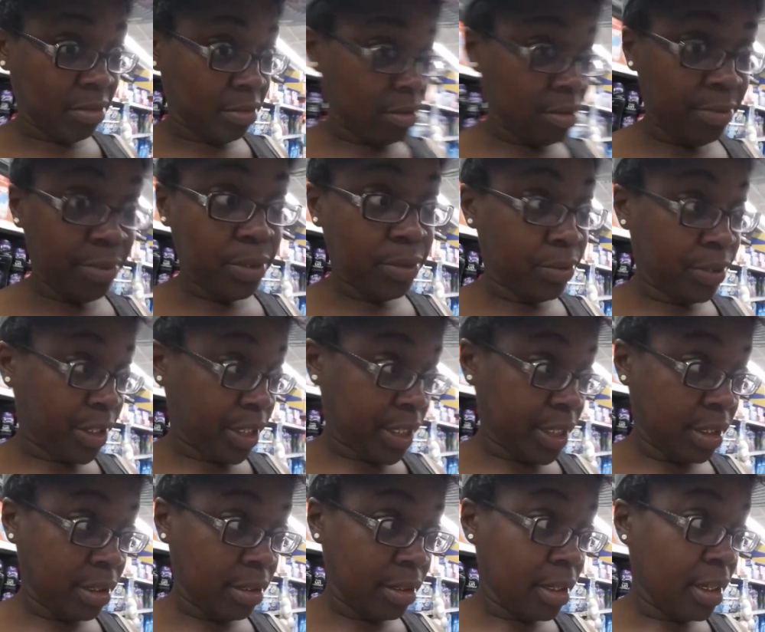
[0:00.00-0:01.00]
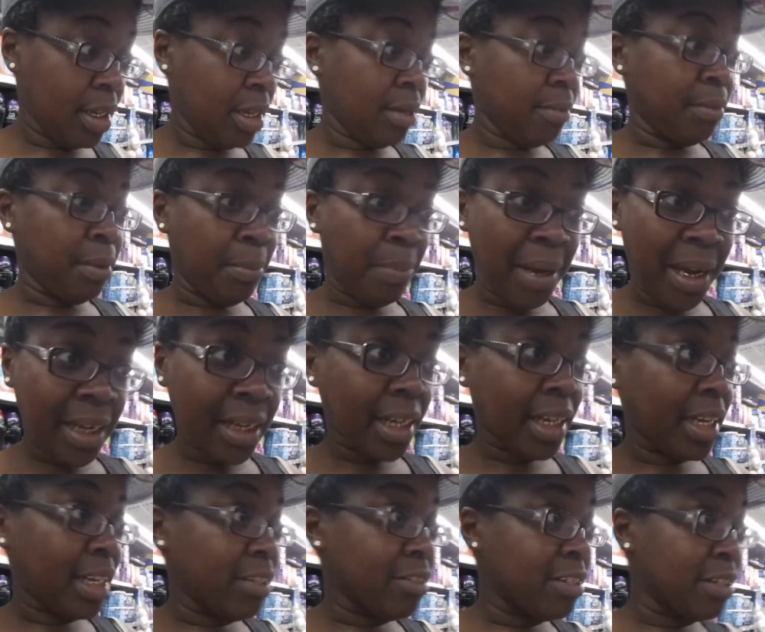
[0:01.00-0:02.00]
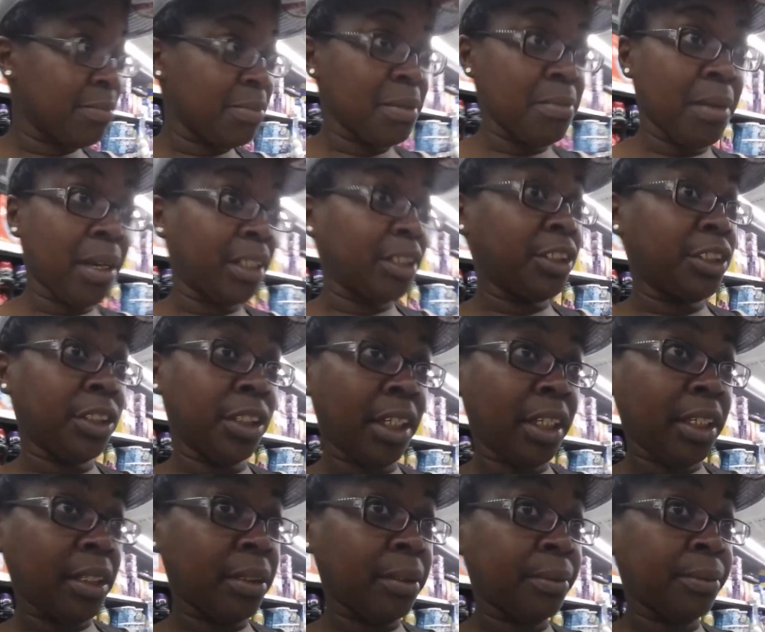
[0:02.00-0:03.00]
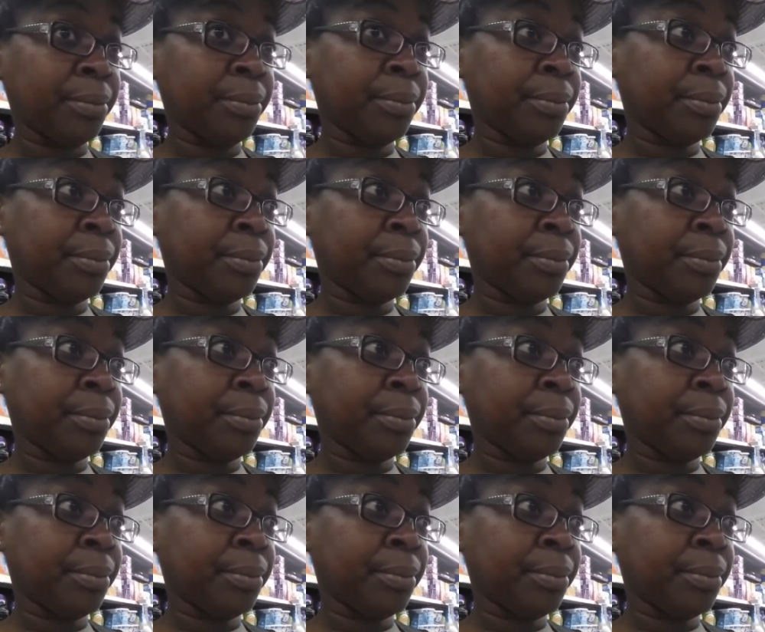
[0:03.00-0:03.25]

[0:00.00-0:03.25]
know no more, child. But powder gain should be my jam.